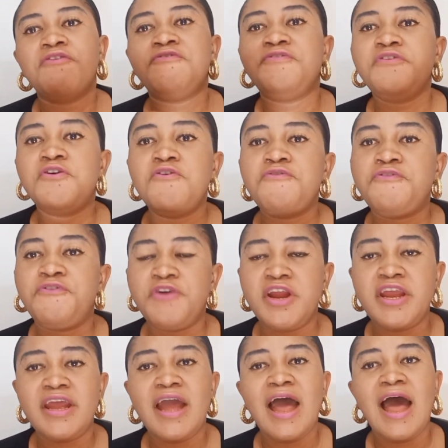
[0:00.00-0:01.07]
Feel
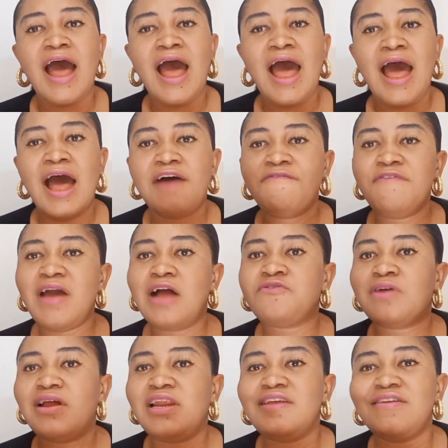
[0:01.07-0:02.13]
free. Have you
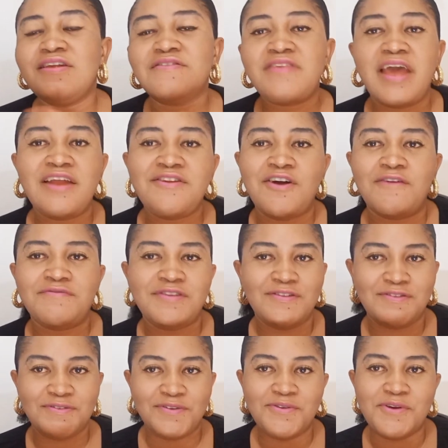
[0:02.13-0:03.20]
actually used any of
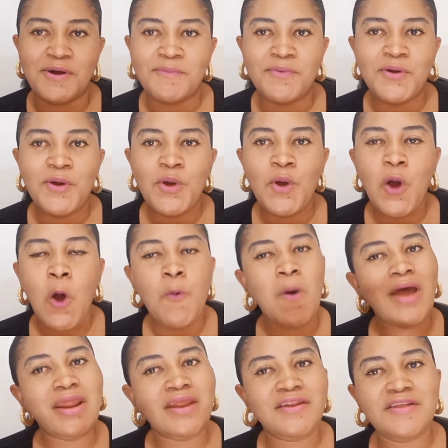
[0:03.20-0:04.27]
this serum?
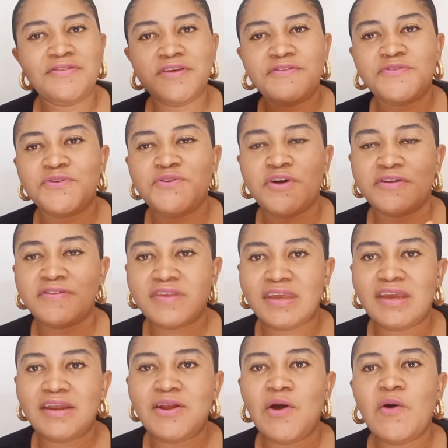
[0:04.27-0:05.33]
What did it do to your
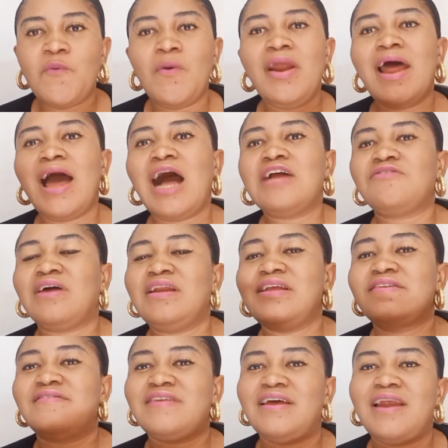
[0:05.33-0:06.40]
skin? What I
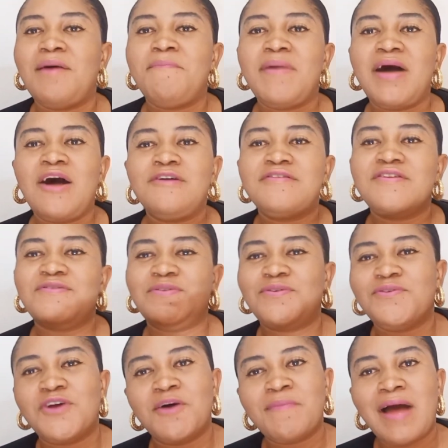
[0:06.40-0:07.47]
actually said about this
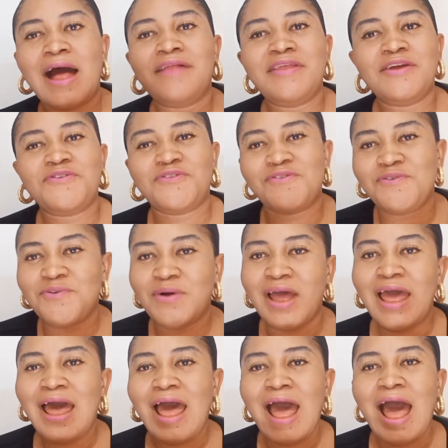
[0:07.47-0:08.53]
serum, are they true?
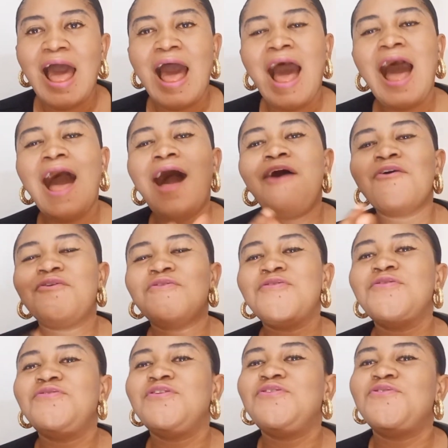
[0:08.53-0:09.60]
How
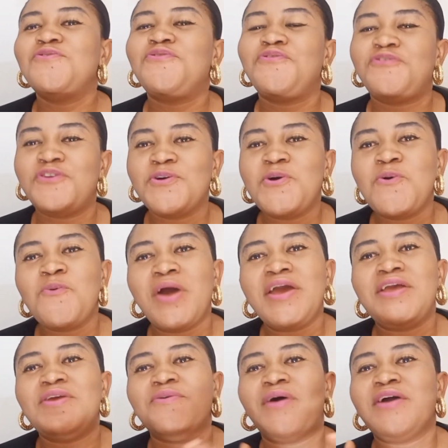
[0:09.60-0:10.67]
good did you feel
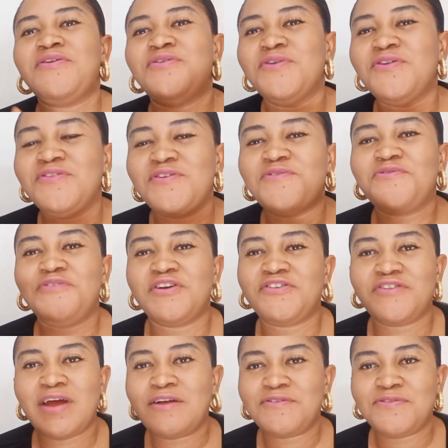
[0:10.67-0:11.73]
when you are using
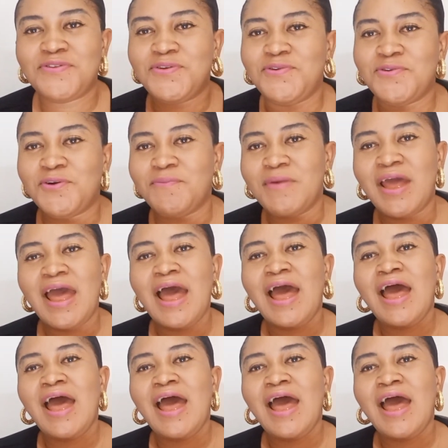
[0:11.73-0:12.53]
facial serum?